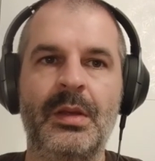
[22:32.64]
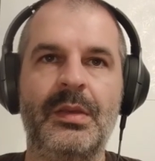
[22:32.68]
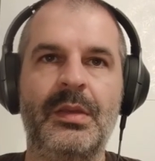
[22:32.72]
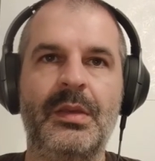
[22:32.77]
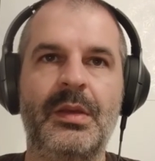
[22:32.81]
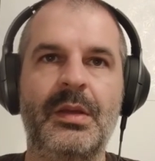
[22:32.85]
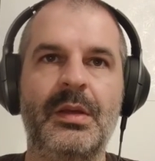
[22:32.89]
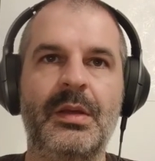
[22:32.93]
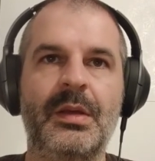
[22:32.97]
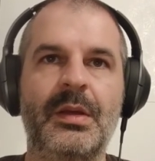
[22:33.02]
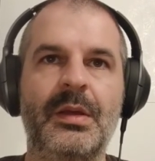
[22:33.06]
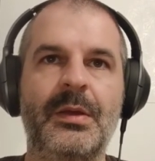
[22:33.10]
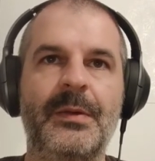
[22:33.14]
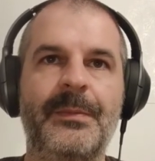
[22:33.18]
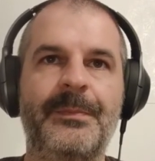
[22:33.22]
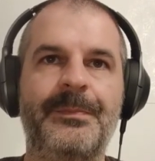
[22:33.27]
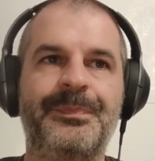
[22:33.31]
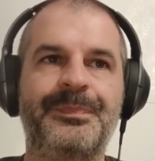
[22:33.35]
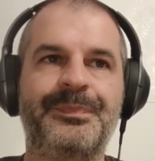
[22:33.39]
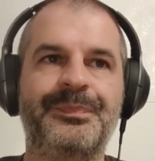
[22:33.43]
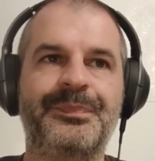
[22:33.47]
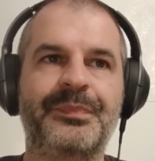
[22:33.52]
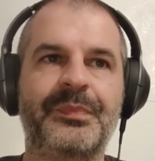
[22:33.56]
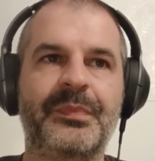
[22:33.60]
There
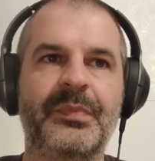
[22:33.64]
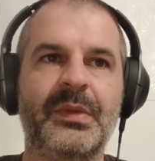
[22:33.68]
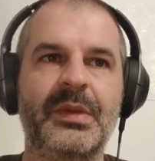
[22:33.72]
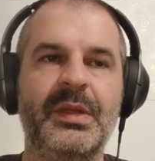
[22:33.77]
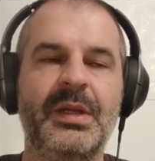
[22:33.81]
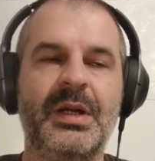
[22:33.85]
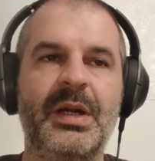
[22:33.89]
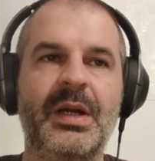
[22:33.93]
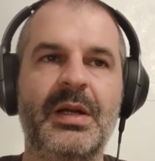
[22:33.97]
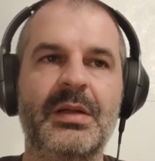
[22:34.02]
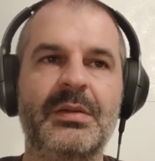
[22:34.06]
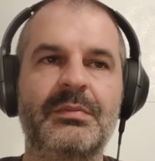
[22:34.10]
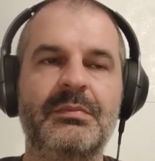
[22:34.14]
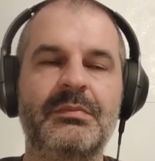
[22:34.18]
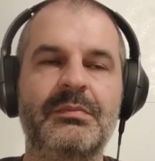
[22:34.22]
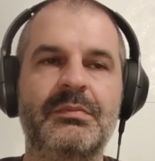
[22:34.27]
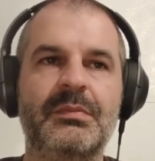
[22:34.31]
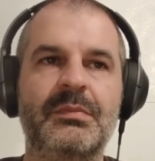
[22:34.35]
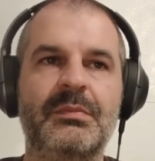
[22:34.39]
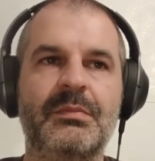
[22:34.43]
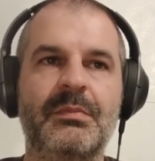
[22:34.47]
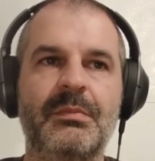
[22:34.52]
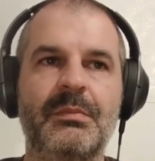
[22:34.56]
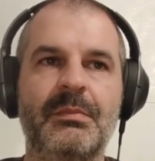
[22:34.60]
are
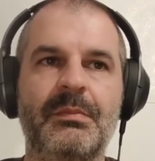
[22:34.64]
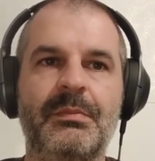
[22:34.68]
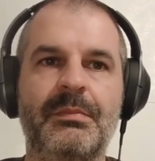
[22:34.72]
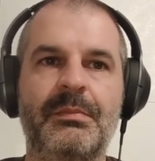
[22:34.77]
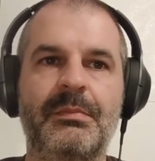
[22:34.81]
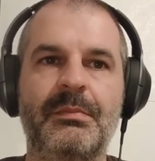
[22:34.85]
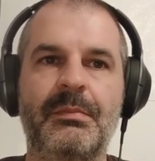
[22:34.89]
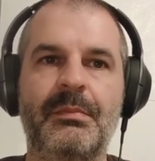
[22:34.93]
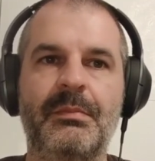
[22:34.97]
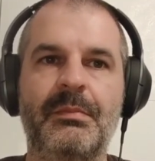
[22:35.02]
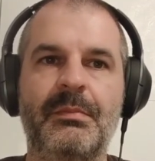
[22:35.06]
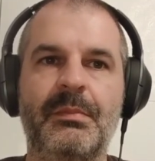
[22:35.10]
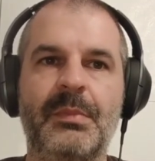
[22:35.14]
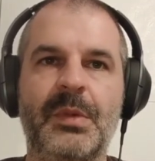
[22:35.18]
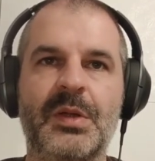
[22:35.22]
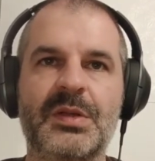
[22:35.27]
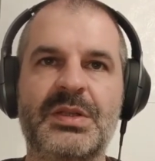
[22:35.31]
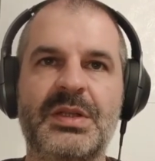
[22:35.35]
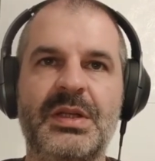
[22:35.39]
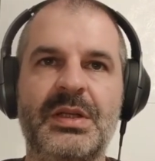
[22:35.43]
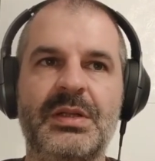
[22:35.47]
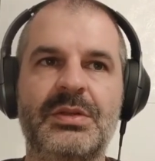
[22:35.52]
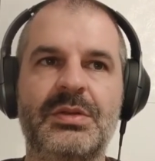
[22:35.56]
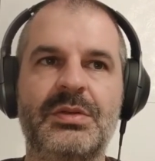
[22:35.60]

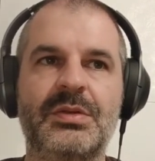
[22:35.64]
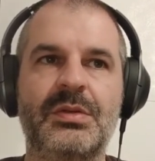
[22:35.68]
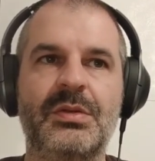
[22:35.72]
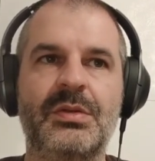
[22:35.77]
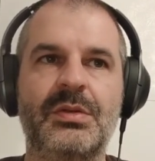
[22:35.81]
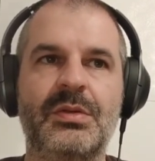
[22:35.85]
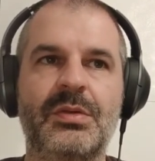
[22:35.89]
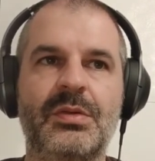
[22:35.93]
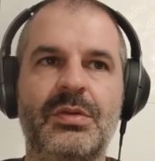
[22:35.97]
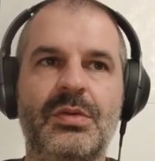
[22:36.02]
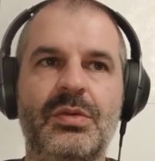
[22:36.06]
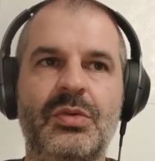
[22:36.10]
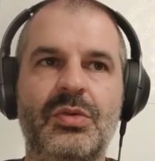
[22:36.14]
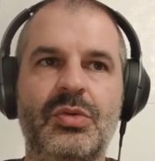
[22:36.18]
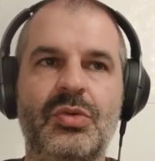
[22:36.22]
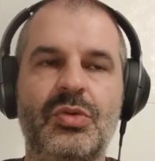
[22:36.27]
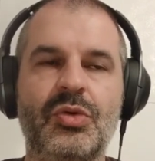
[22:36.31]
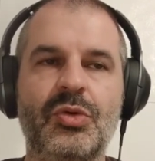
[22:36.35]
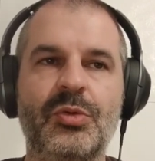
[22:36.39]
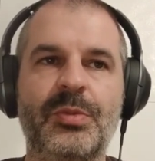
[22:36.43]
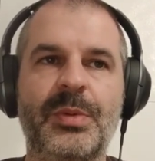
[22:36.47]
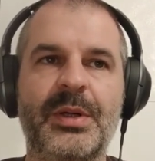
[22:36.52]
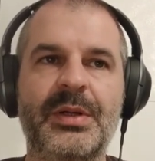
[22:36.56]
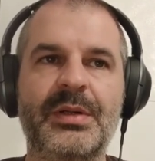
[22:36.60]
mostly
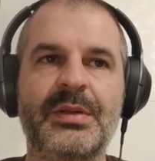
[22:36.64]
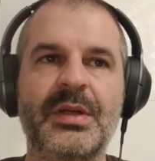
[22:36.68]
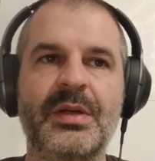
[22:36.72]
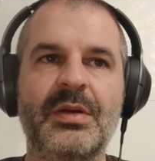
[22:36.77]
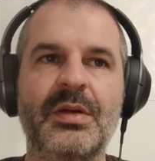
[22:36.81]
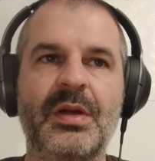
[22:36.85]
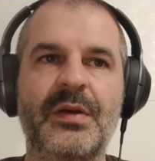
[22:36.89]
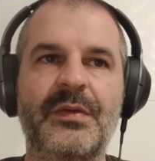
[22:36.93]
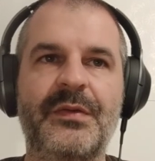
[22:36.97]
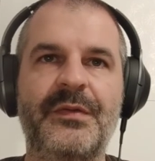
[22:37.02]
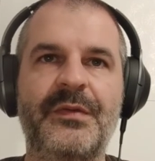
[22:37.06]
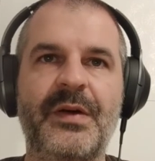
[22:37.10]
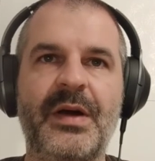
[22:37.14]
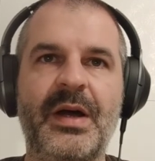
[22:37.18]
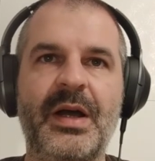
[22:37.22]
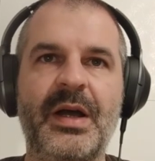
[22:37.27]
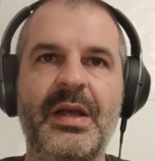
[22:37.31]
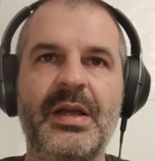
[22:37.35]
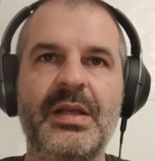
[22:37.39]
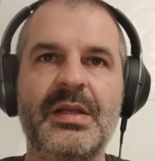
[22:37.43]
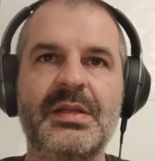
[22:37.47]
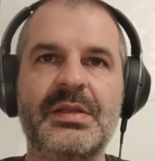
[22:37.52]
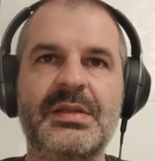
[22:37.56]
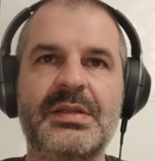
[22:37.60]
two particular
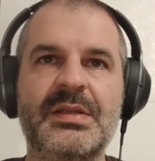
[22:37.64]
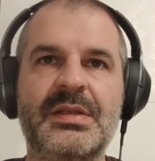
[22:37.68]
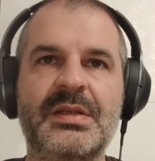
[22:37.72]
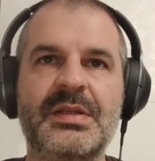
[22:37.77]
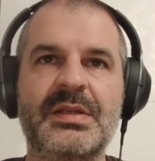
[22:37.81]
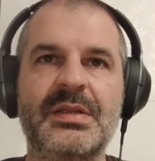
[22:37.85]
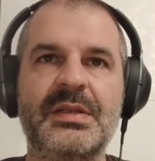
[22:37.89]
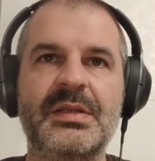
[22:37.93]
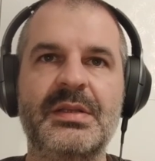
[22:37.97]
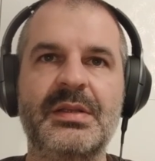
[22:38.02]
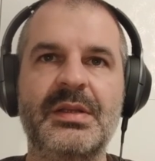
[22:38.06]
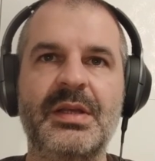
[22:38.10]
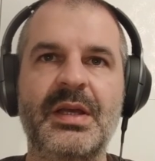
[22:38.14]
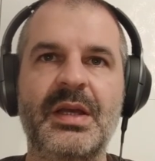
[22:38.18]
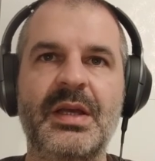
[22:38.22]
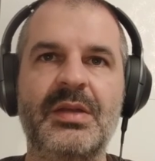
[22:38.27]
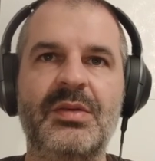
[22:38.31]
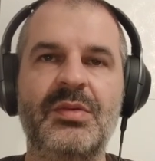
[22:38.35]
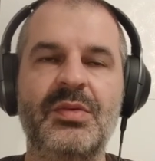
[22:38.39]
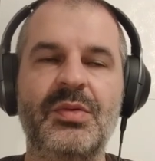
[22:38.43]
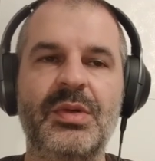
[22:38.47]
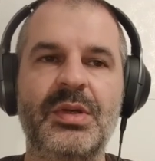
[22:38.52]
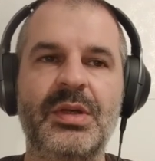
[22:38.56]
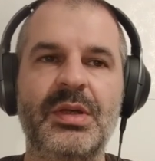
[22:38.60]
files
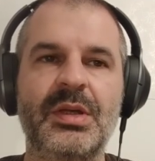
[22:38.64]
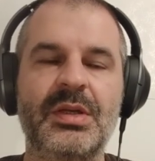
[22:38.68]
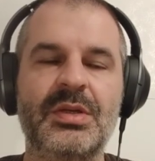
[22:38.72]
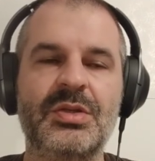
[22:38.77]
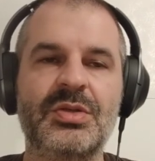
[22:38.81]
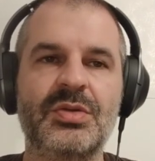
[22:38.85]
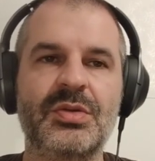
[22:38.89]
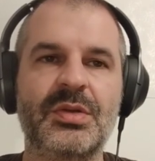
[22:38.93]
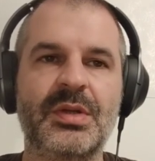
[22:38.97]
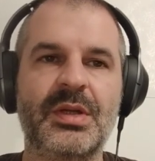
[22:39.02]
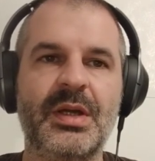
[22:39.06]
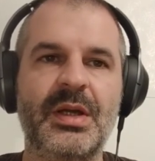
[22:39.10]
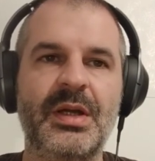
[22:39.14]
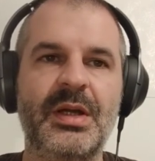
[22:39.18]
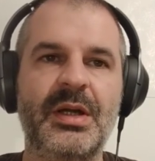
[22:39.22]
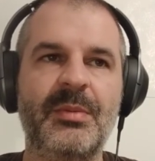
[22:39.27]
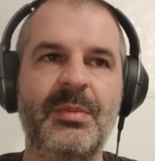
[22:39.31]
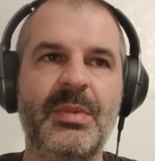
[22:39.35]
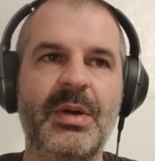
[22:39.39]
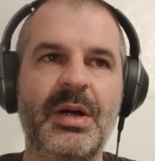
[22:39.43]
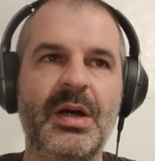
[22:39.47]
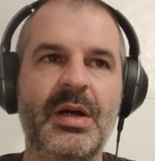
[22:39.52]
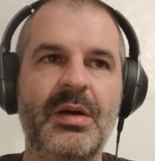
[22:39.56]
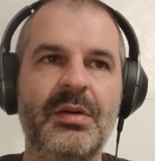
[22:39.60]
that we should care
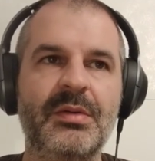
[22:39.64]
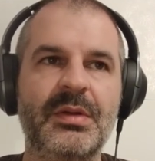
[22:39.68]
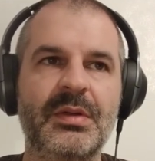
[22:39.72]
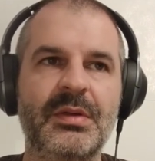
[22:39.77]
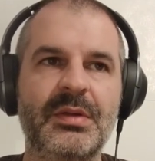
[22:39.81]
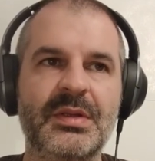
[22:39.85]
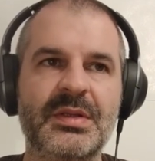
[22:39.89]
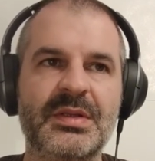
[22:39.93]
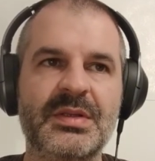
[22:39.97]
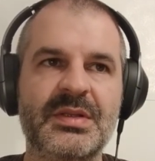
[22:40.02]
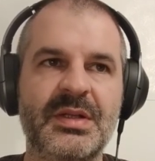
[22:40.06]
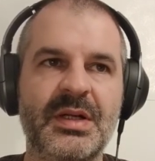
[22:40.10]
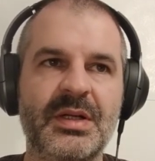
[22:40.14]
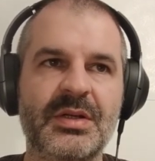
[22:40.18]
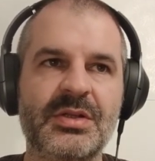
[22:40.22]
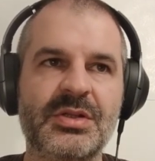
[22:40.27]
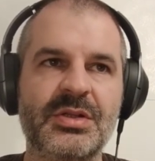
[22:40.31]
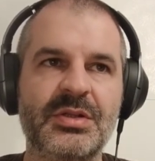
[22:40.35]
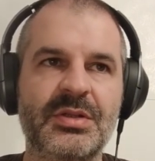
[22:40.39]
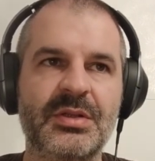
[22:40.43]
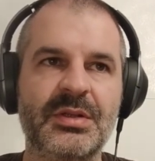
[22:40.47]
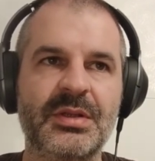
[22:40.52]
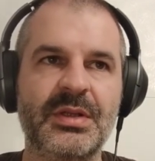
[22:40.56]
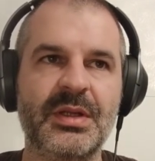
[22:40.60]
about. The
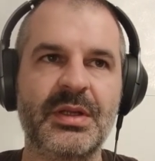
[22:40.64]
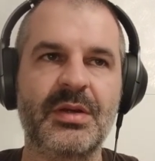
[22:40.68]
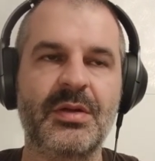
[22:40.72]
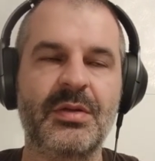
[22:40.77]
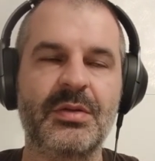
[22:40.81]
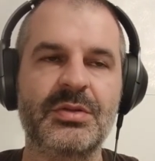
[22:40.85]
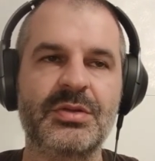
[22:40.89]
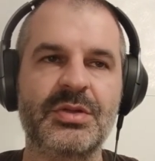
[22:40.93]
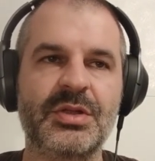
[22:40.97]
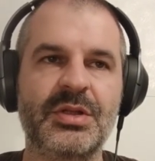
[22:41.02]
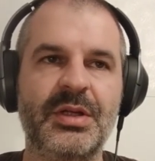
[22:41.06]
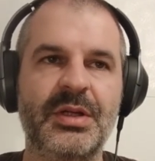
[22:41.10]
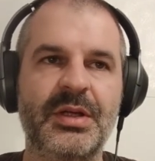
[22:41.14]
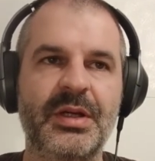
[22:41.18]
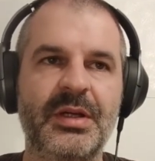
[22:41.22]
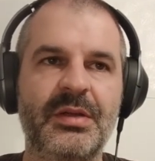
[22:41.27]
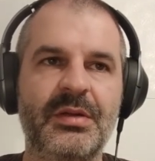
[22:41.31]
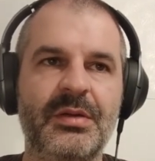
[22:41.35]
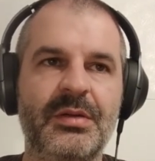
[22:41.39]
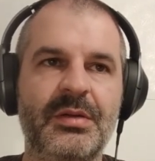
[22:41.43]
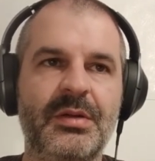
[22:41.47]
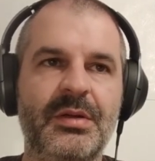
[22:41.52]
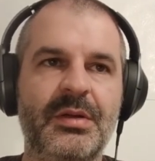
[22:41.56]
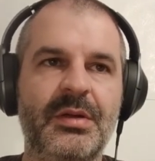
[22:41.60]
structure the code
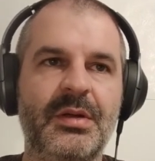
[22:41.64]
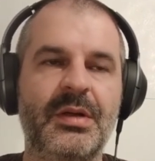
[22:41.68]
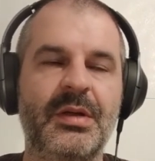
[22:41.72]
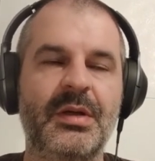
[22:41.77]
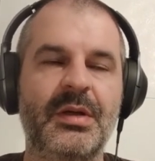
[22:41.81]
generator